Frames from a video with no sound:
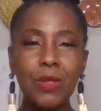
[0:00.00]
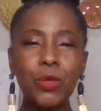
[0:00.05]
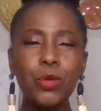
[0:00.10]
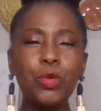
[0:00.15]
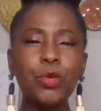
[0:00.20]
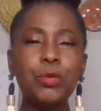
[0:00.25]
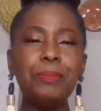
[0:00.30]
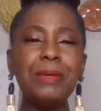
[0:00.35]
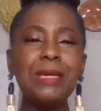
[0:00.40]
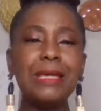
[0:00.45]

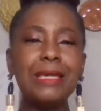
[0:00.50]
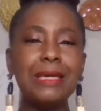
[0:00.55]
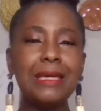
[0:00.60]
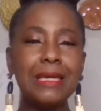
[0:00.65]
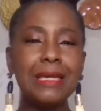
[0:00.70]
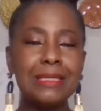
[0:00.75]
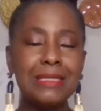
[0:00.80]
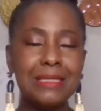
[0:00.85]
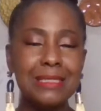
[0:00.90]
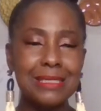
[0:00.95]
you'll
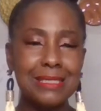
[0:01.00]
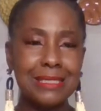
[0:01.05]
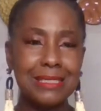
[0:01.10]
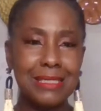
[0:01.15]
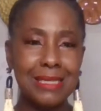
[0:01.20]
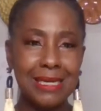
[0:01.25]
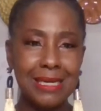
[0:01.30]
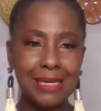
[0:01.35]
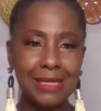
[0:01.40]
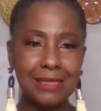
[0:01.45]
begin to
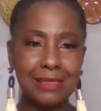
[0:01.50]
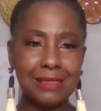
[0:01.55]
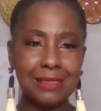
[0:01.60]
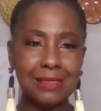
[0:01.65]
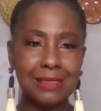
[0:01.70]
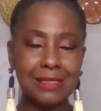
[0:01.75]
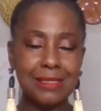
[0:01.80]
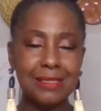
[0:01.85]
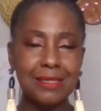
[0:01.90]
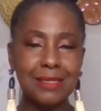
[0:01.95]

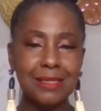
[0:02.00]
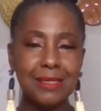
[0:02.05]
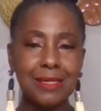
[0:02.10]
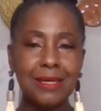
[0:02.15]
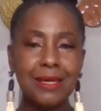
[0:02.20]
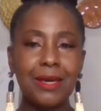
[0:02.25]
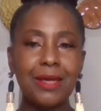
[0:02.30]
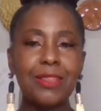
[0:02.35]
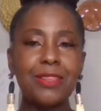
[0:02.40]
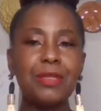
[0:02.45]
taste
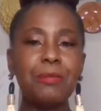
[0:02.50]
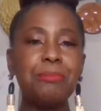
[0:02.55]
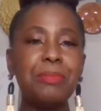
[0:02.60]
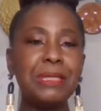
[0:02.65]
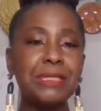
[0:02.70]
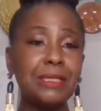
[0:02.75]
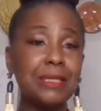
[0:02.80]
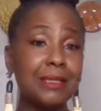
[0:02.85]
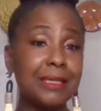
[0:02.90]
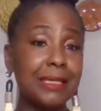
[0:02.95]
the
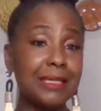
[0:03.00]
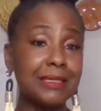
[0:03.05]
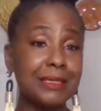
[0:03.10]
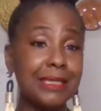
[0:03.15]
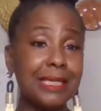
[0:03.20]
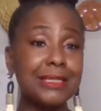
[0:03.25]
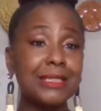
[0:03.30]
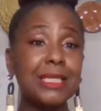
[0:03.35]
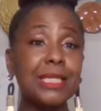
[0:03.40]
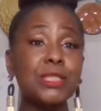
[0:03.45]

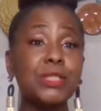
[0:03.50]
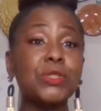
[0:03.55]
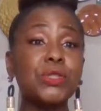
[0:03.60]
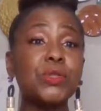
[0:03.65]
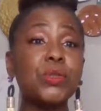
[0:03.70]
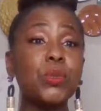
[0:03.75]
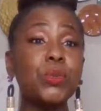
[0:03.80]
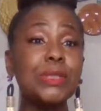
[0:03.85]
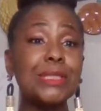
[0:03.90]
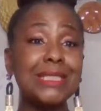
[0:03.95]
bitterness that's
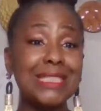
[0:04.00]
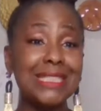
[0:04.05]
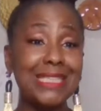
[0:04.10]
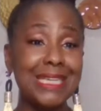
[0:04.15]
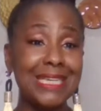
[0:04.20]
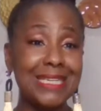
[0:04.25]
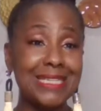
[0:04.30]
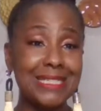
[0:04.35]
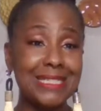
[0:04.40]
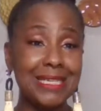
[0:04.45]

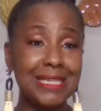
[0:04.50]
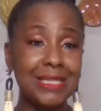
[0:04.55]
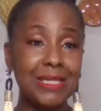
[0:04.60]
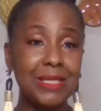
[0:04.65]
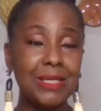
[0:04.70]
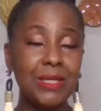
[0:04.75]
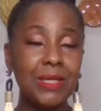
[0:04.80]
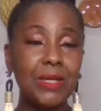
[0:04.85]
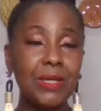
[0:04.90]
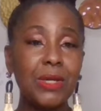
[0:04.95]

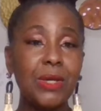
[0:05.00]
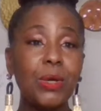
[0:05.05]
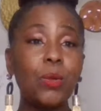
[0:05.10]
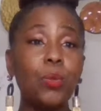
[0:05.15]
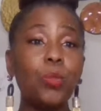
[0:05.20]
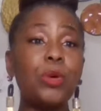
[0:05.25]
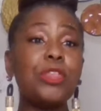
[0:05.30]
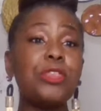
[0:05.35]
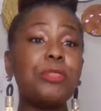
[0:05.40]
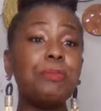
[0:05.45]
associated
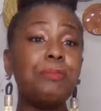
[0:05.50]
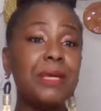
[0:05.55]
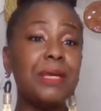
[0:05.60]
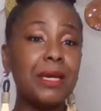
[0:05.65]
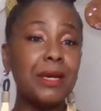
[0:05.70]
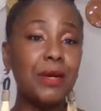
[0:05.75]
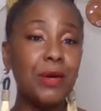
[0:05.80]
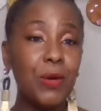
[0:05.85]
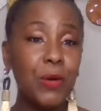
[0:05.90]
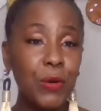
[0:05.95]
with
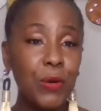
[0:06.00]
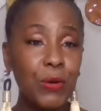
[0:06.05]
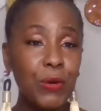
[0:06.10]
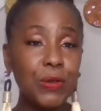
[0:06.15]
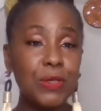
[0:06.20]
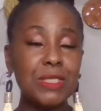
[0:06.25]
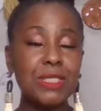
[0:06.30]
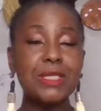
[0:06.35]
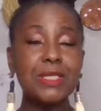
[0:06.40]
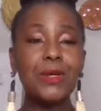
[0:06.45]
being
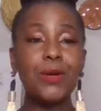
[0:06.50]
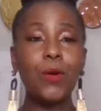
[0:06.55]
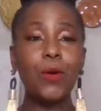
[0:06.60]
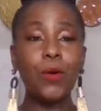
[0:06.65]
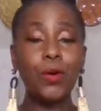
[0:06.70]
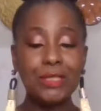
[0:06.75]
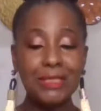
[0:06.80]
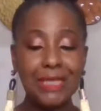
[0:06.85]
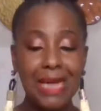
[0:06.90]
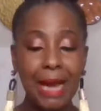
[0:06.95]
hurt
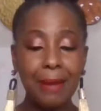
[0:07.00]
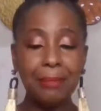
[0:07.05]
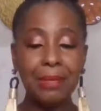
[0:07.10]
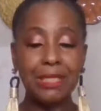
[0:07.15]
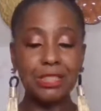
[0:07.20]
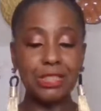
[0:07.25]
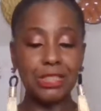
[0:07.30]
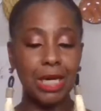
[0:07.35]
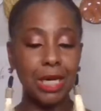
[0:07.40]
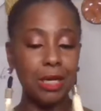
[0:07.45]
or
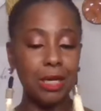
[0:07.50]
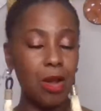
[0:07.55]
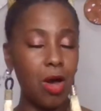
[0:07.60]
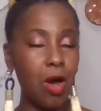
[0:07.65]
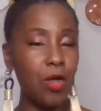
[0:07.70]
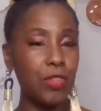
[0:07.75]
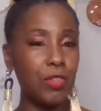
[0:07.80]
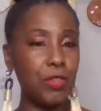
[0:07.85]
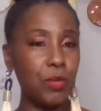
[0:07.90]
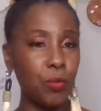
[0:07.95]
damaged
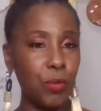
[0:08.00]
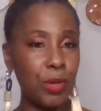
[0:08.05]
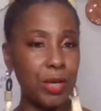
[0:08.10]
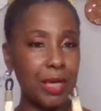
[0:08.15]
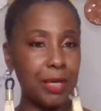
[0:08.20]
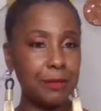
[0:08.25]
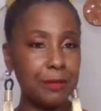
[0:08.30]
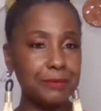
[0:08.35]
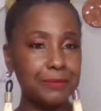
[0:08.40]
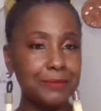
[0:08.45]
along the
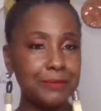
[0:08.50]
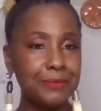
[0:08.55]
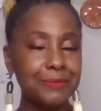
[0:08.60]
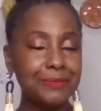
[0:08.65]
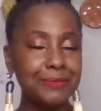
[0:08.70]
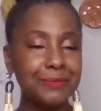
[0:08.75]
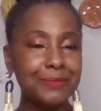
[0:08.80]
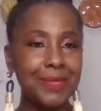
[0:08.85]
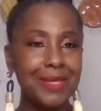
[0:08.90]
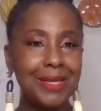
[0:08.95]
way.
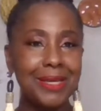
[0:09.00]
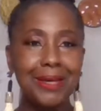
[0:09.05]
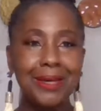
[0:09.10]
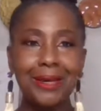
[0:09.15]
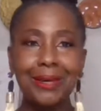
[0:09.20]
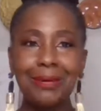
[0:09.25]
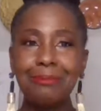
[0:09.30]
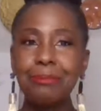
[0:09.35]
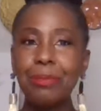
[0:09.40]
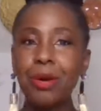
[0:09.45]

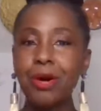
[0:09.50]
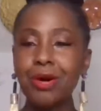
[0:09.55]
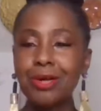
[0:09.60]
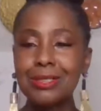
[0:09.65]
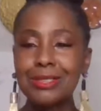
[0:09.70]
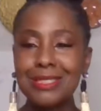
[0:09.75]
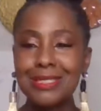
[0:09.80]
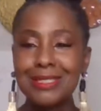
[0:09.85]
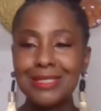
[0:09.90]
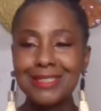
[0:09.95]

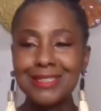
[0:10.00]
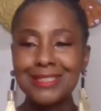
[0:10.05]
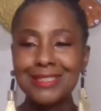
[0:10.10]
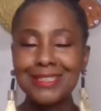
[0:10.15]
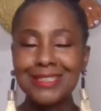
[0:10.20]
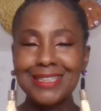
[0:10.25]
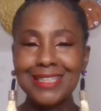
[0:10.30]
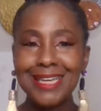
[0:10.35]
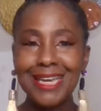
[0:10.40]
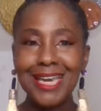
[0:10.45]
But
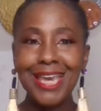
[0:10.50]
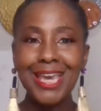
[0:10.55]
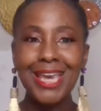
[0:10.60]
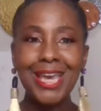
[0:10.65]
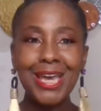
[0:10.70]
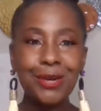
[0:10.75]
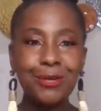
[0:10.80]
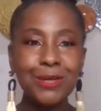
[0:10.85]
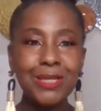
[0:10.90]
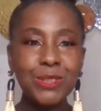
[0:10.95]

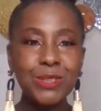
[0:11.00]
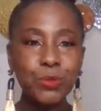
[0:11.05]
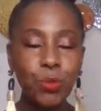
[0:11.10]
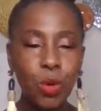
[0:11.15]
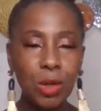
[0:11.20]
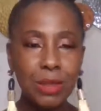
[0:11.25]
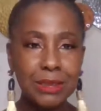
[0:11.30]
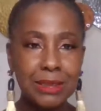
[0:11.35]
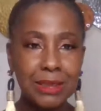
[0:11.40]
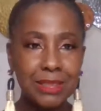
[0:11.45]
here is
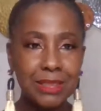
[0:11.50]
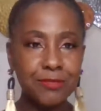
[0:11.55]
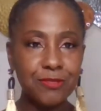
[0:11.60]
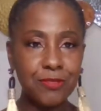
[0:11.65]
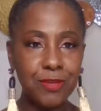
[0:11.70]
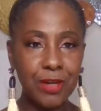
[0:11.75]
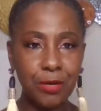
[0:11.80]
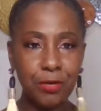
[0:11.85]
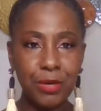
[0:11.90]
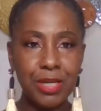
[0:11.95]
what
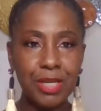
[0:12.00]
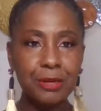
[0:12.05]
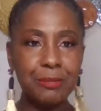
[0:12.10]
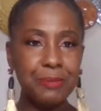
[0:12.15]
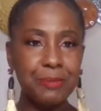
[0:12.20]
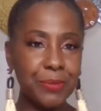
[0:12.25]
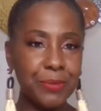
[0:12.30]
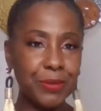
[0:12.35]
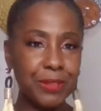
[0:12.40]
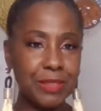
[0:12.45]
is very
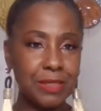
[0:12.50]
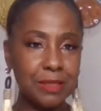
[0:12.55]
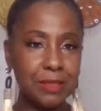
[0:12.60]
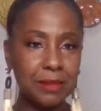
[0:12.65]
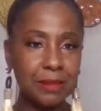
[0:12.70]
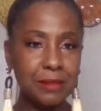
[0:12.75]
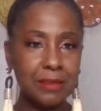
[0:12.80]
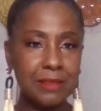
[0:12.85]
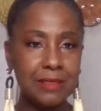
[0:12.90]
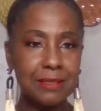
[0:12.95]

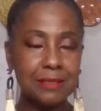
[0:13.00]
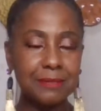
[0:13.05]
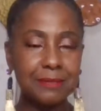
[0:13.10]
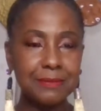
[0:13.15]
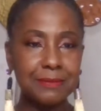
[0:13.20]
important.